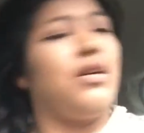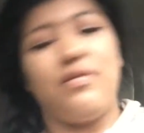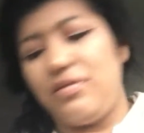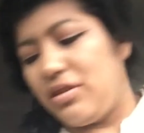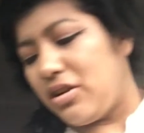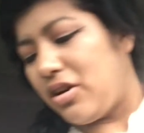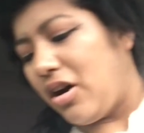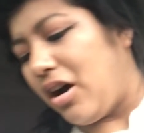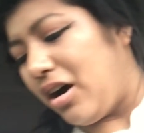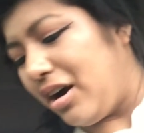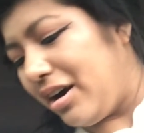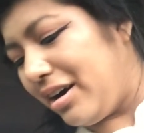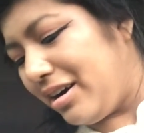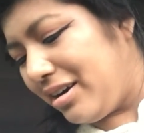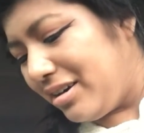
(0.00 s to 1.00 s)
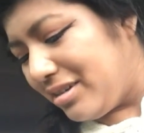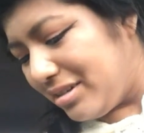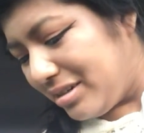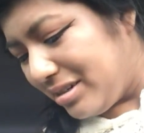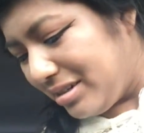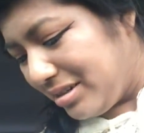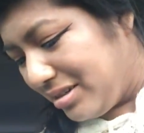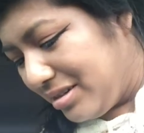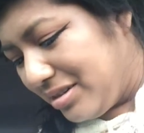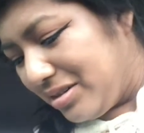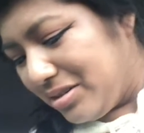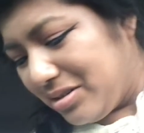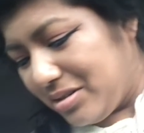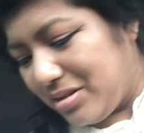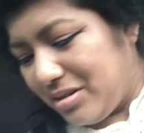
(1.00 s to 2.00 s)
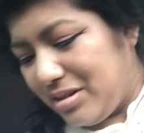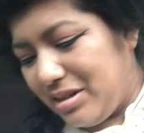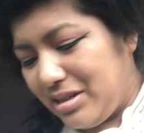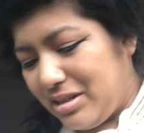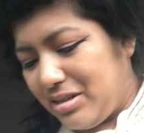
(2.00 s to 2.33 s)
off the car. Or